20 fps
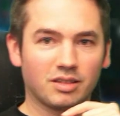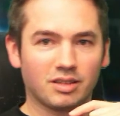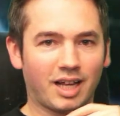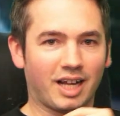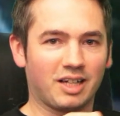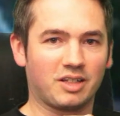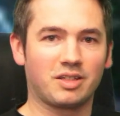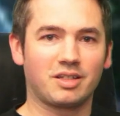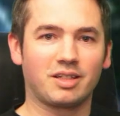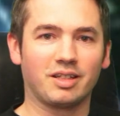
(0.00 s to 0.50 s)

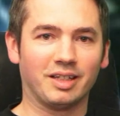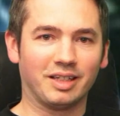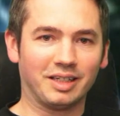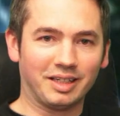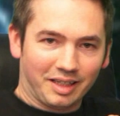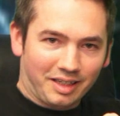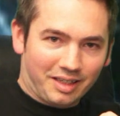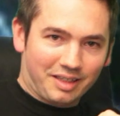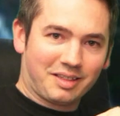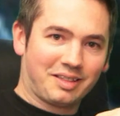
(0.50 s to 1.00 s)
Adds to
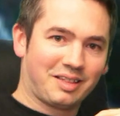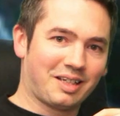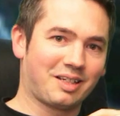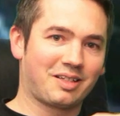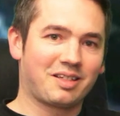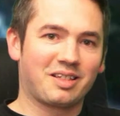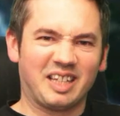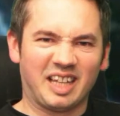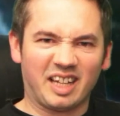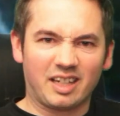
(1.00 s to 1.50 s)
the, uh,
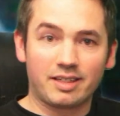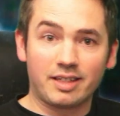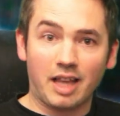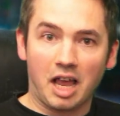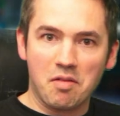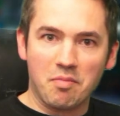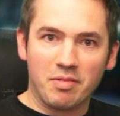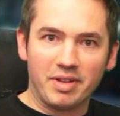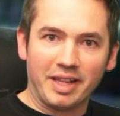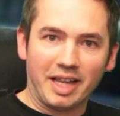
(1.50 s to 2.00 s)
adds to the
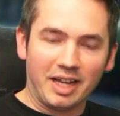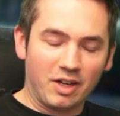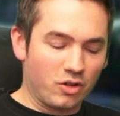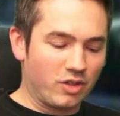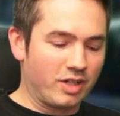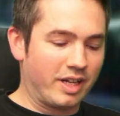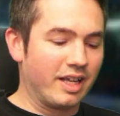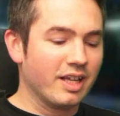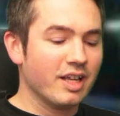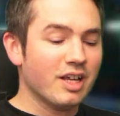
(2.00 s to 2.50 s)
excitement there,
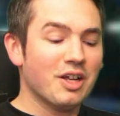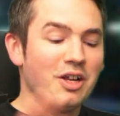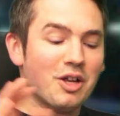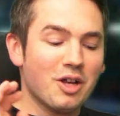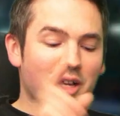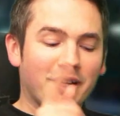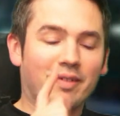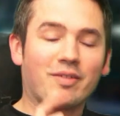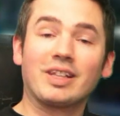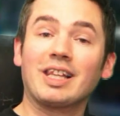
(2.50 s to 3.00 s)
doesn't it?
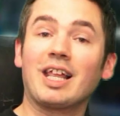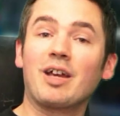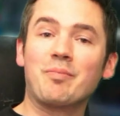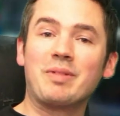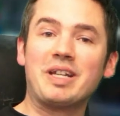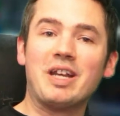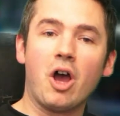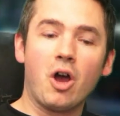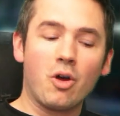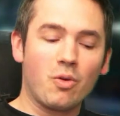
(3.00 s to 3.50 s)
let
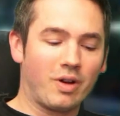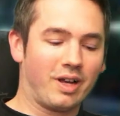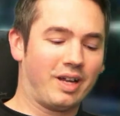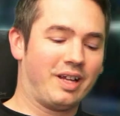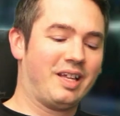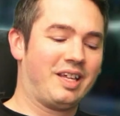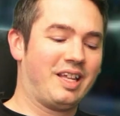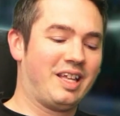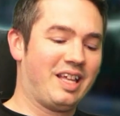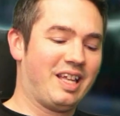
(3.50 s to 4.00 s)
me know
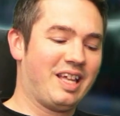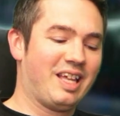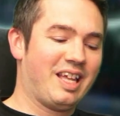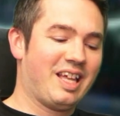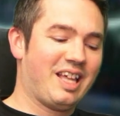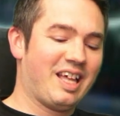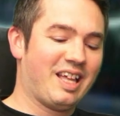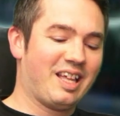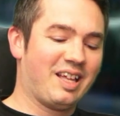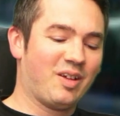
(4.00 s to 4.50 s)

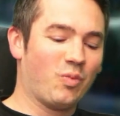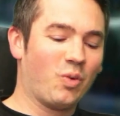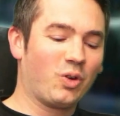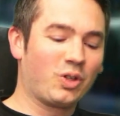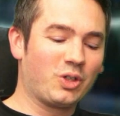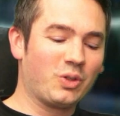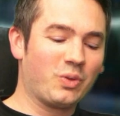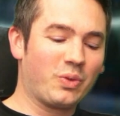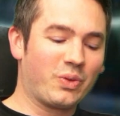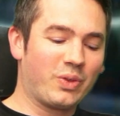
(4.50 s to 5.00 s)

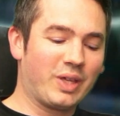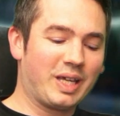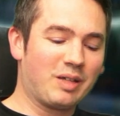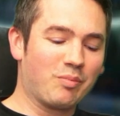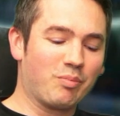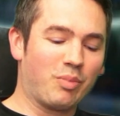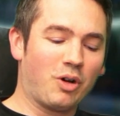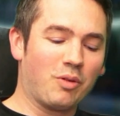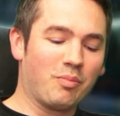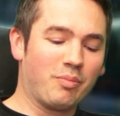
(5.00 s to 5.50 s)
what you
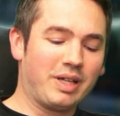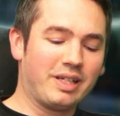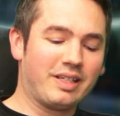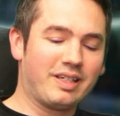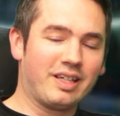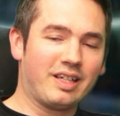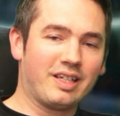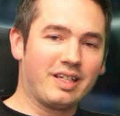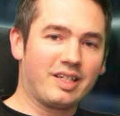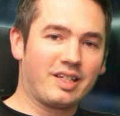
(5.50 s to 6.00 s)
think Bot
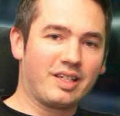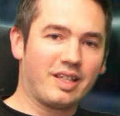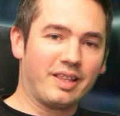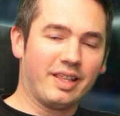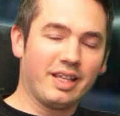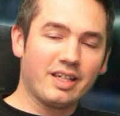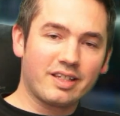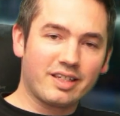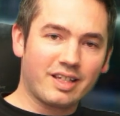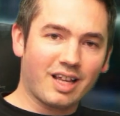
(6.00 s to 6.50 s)
Bit is
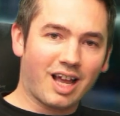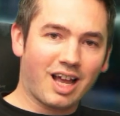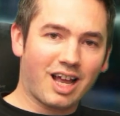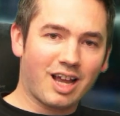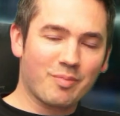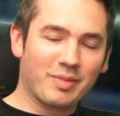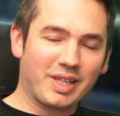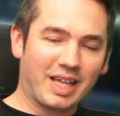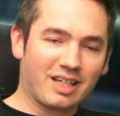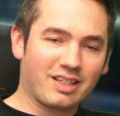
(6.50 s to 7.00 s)
this
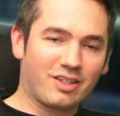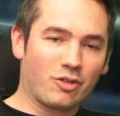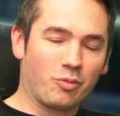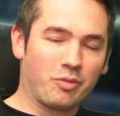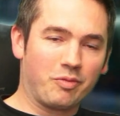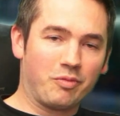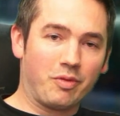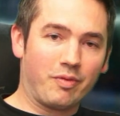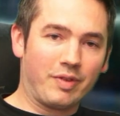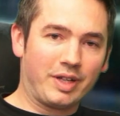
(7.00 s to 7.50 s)
time. The answer
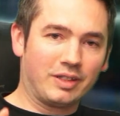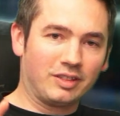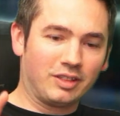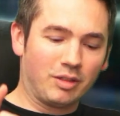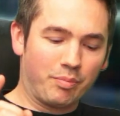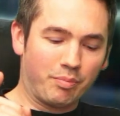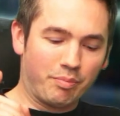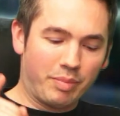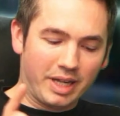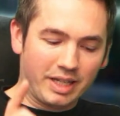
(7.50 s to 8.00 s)
will be revealed a
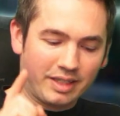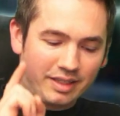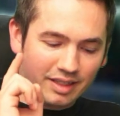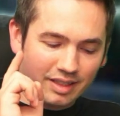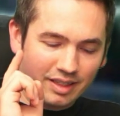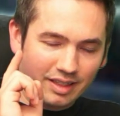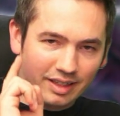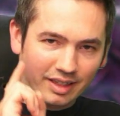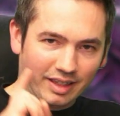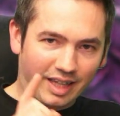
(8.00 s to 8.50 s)
bit
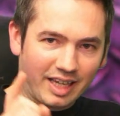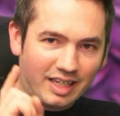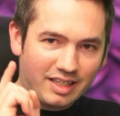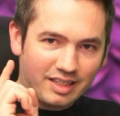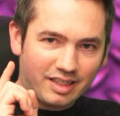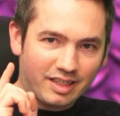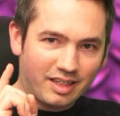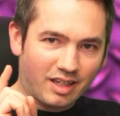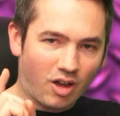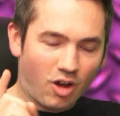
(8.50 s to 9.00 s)

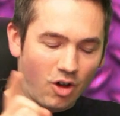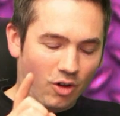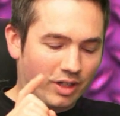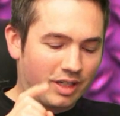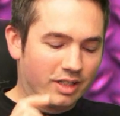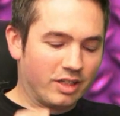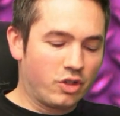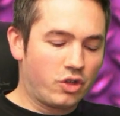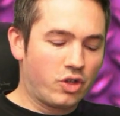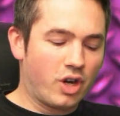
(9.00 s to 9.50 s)
later on
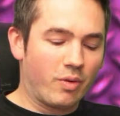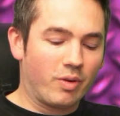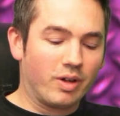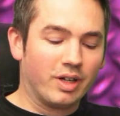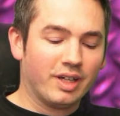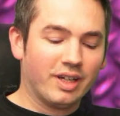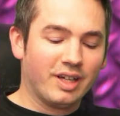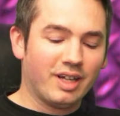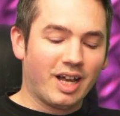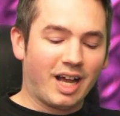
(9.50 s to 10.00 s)
in the show
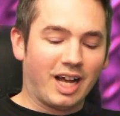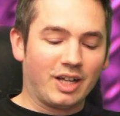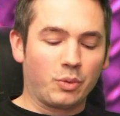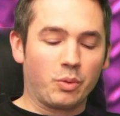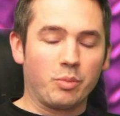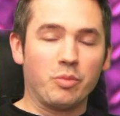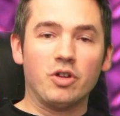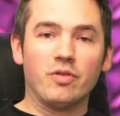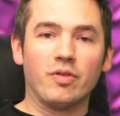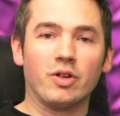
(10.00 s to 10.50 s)
as
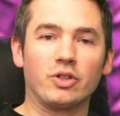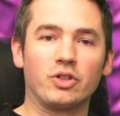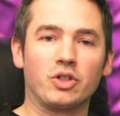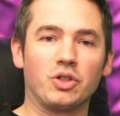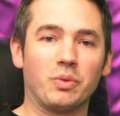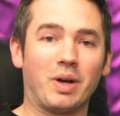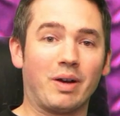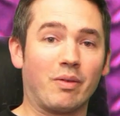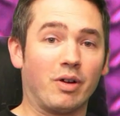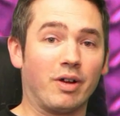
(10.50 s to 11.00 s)
we move on
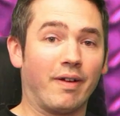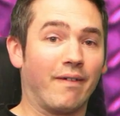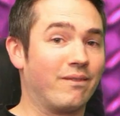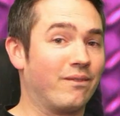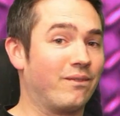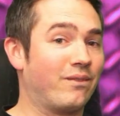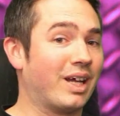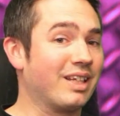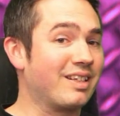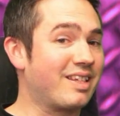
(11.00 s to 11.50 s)
to our
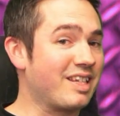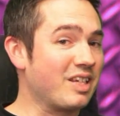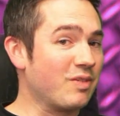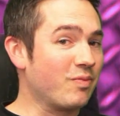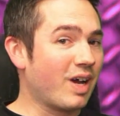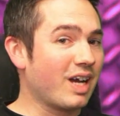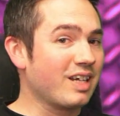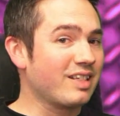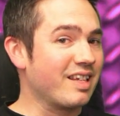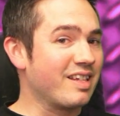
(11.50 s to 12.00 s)
fantasy
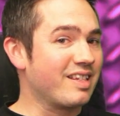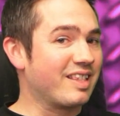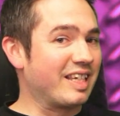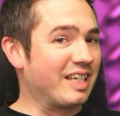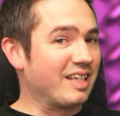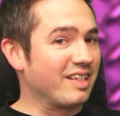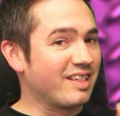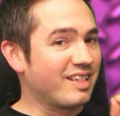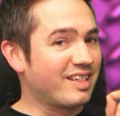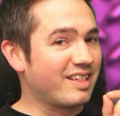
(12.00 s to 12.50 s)
fight. It's
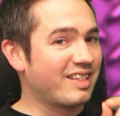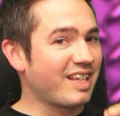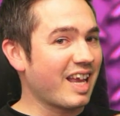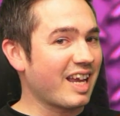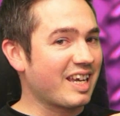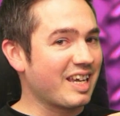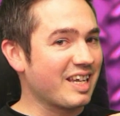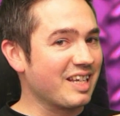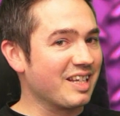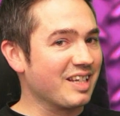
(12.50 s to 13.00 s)
the
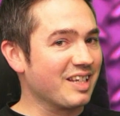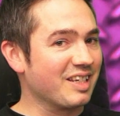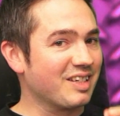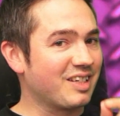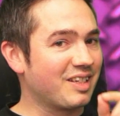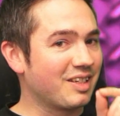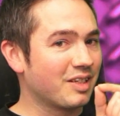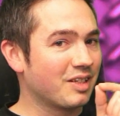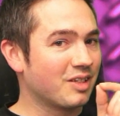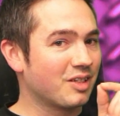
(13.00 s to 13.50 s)

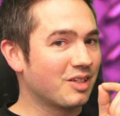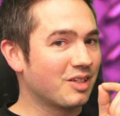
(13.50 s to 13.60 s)
second